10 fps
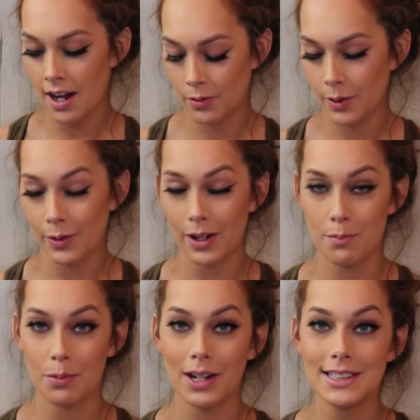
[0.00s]
We were
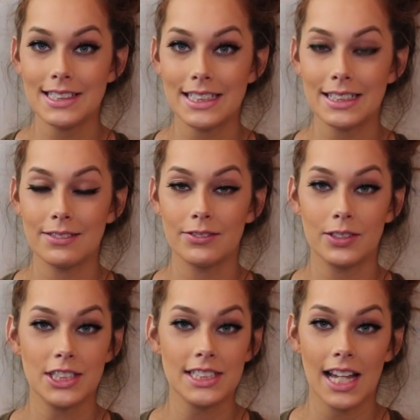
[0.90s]
in Branson.
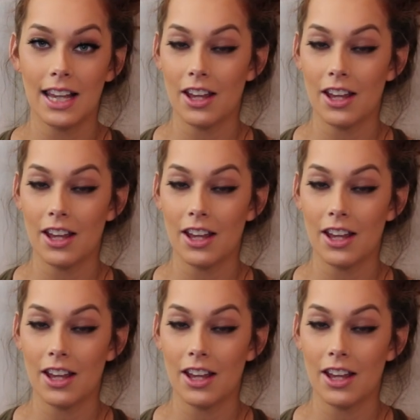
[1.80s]
We just had a